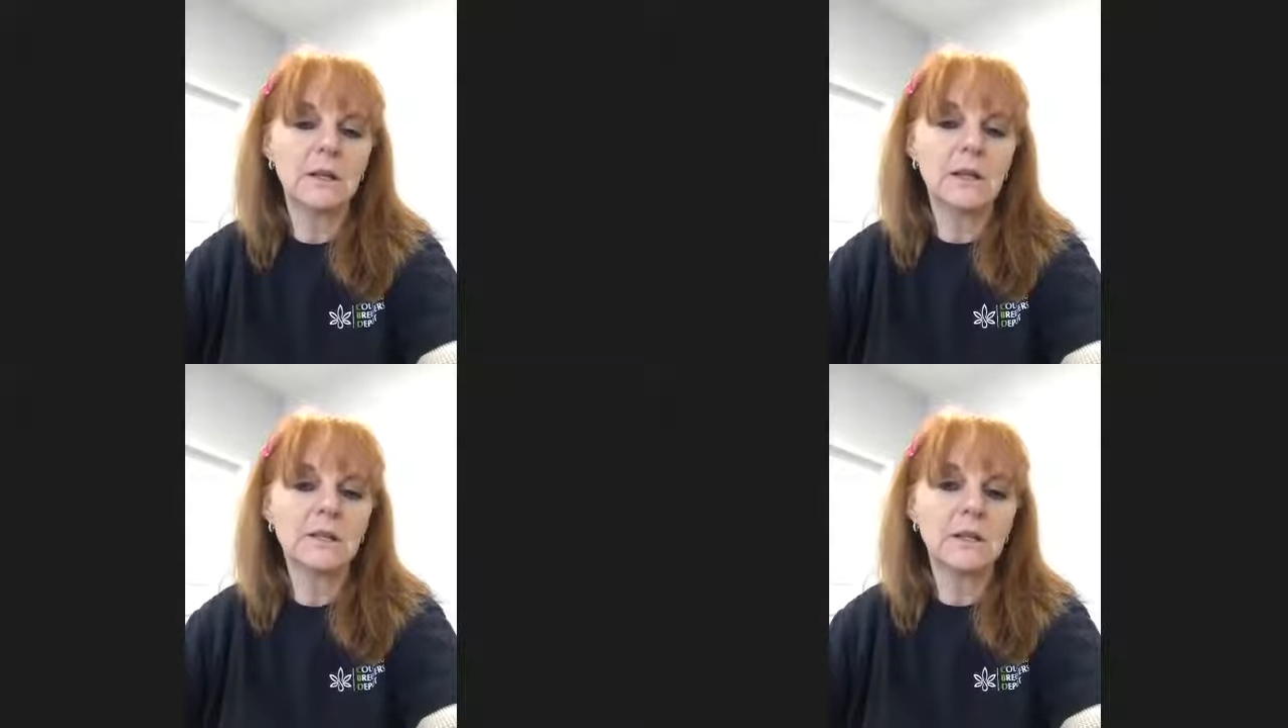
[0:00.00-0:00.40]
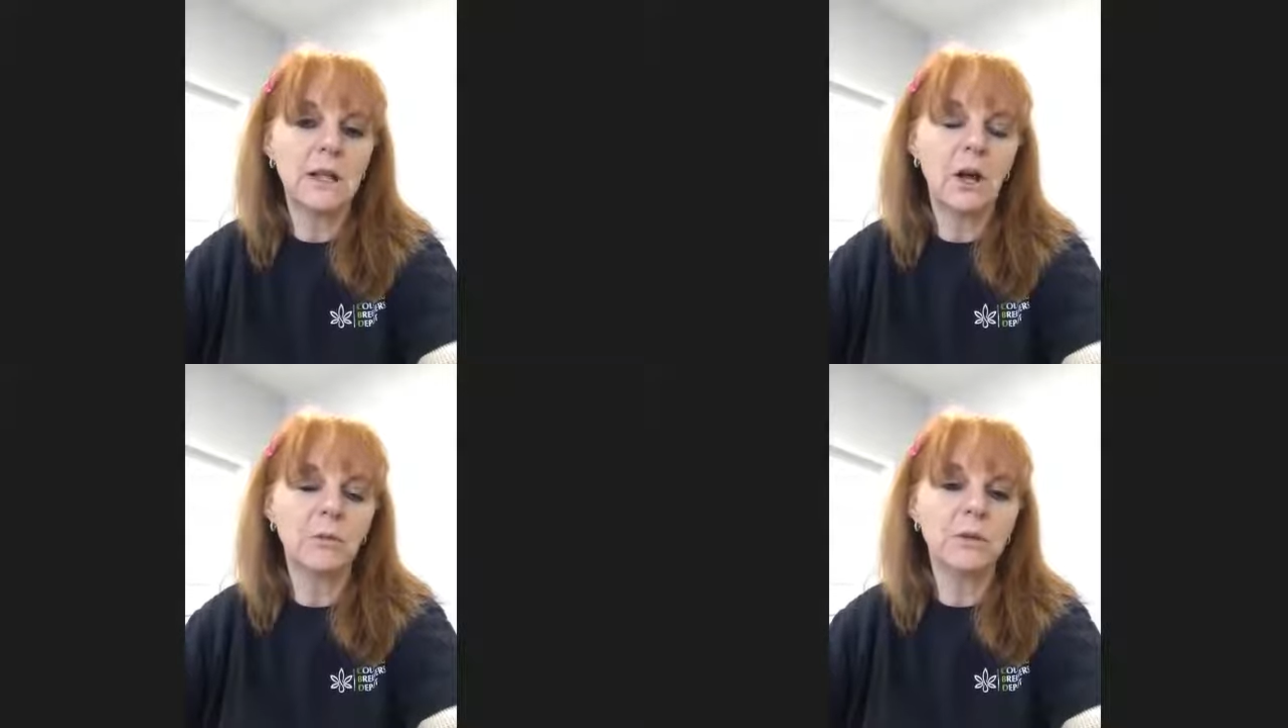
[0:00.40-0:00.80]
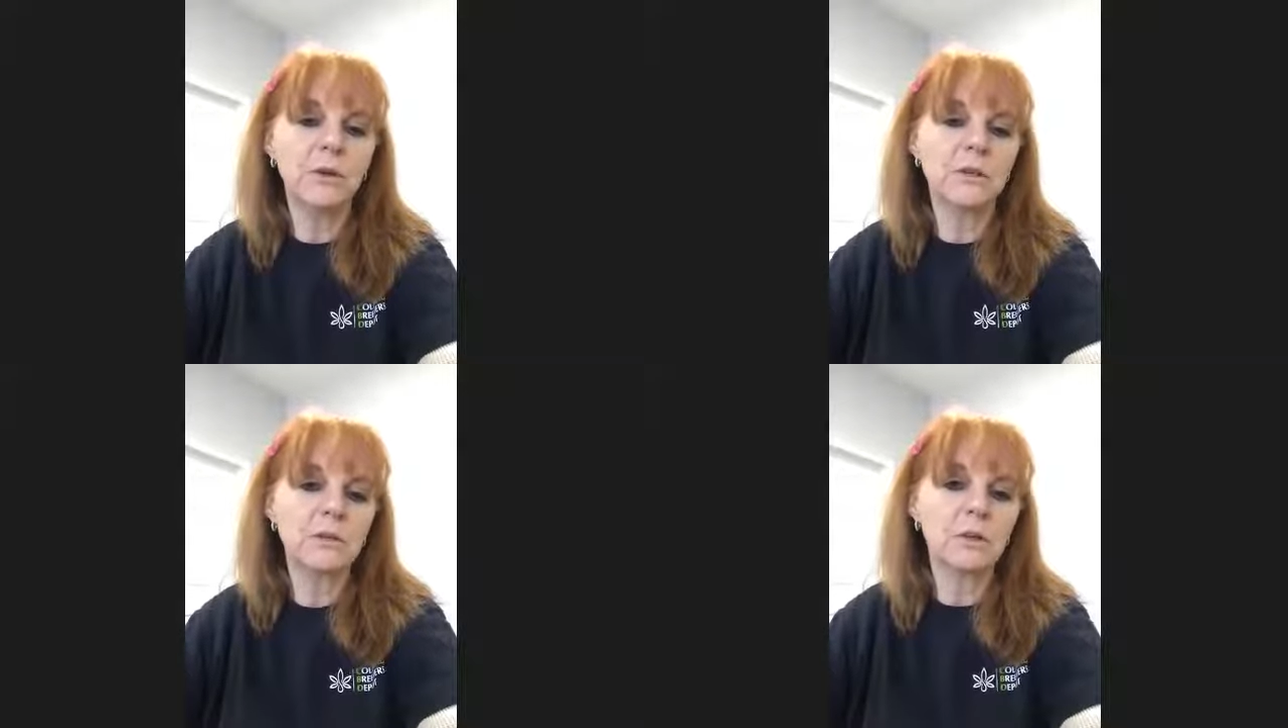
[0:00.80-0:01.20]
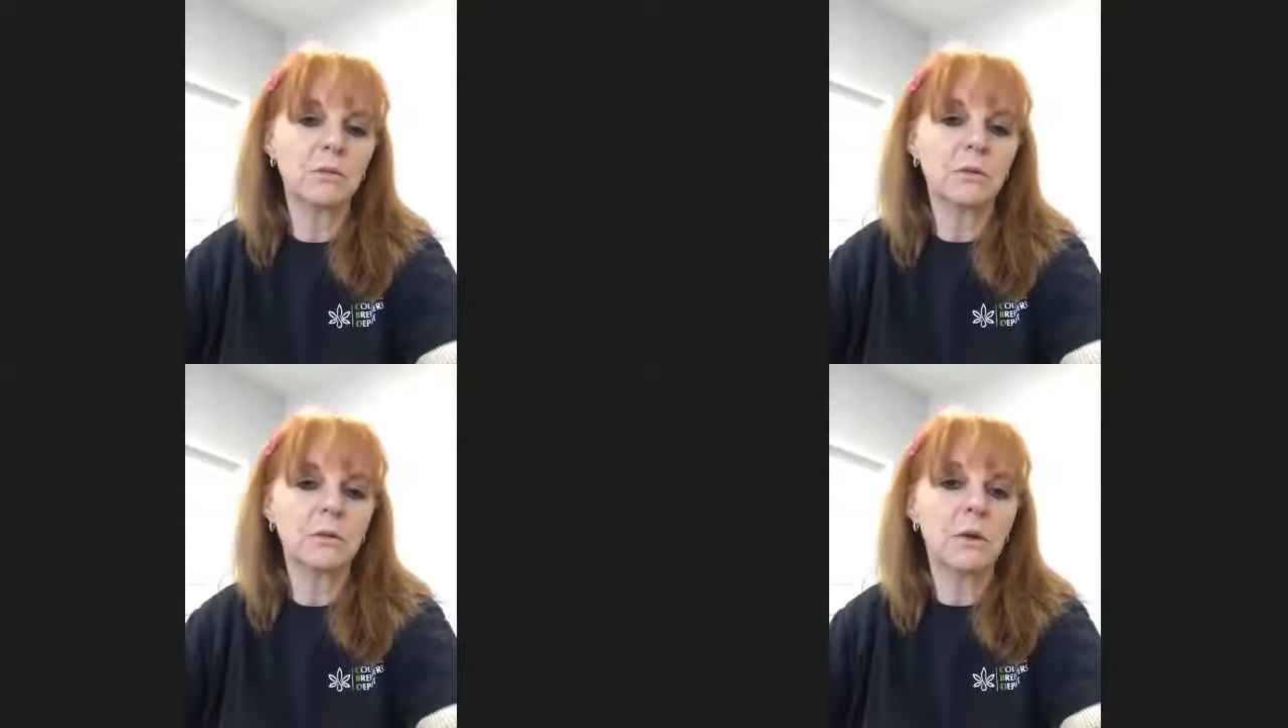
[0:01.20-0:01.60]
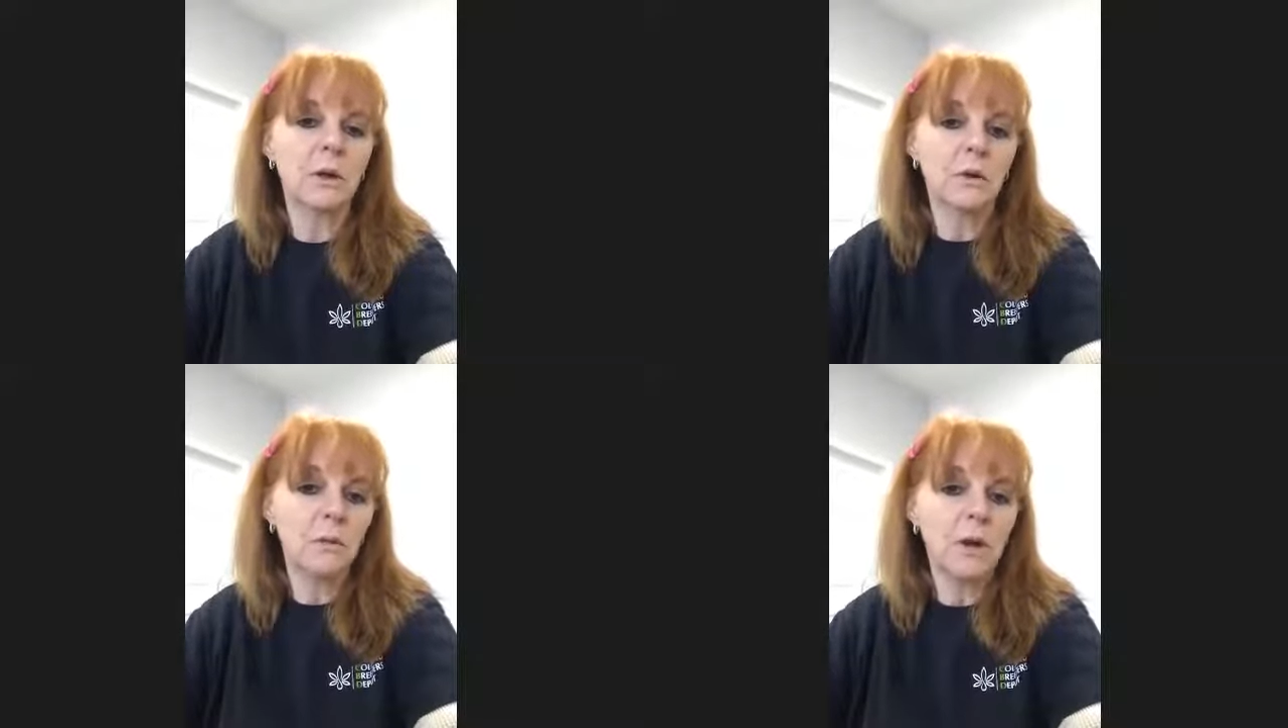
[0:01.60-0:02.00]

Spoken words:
That's going to help you determine what